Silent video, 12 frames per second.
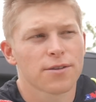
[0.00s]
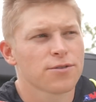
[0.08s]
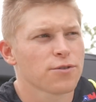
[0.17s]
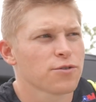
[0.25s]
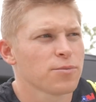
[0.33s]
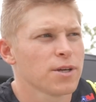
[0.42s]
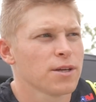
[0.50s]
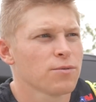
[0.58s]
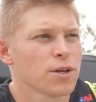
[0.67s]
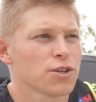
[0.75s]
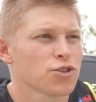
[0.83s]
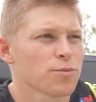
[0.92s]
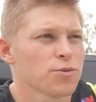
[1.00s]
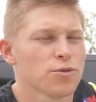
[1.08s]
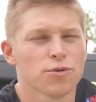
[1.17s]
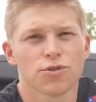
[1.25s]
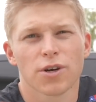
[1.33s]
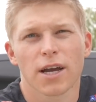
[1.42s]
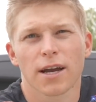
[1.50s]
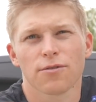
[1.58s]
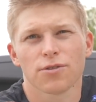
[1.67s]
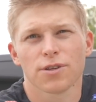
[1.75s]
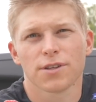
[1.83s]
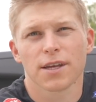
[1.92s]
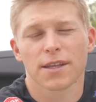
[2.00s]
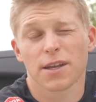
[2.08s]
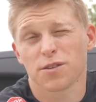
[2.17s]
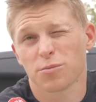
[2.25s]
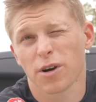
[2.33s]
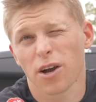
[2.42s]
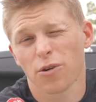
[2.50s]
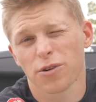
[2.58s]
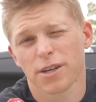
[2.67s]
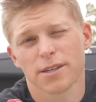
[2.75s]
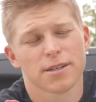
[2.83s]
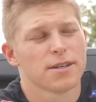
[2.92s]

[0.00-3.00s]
So for me, when I show up to a new track, I really take that as a priority.